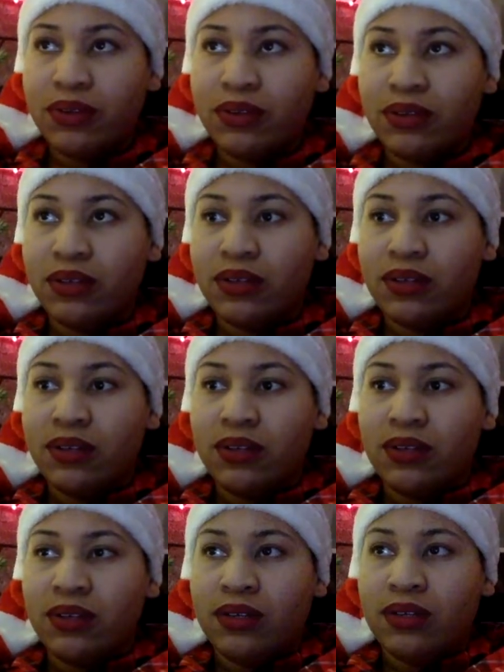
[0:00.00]

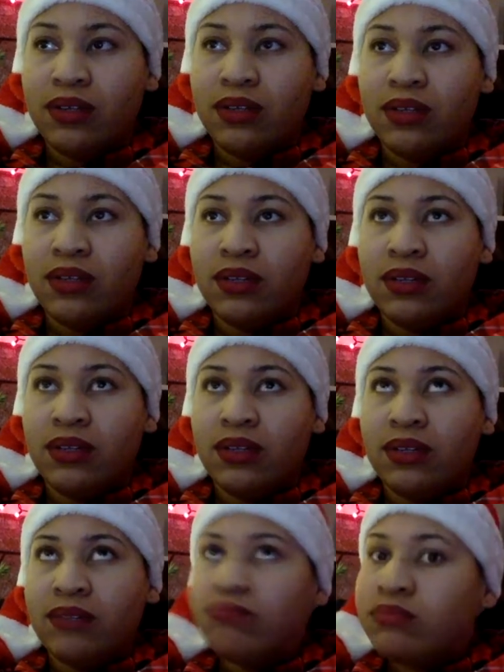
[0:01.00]

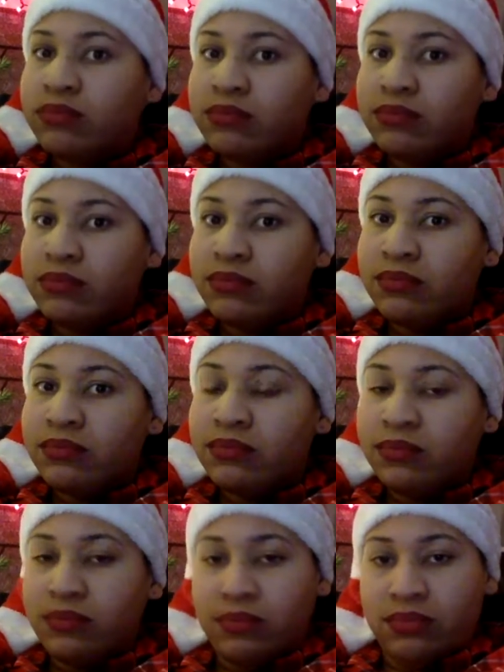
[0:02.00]

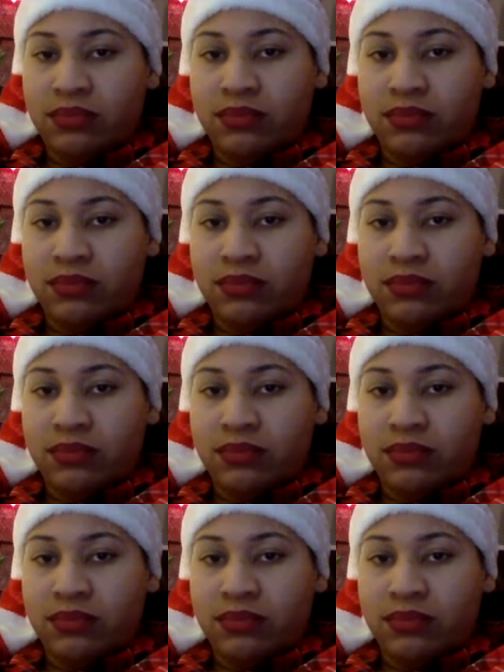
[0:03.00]
Nothing is said.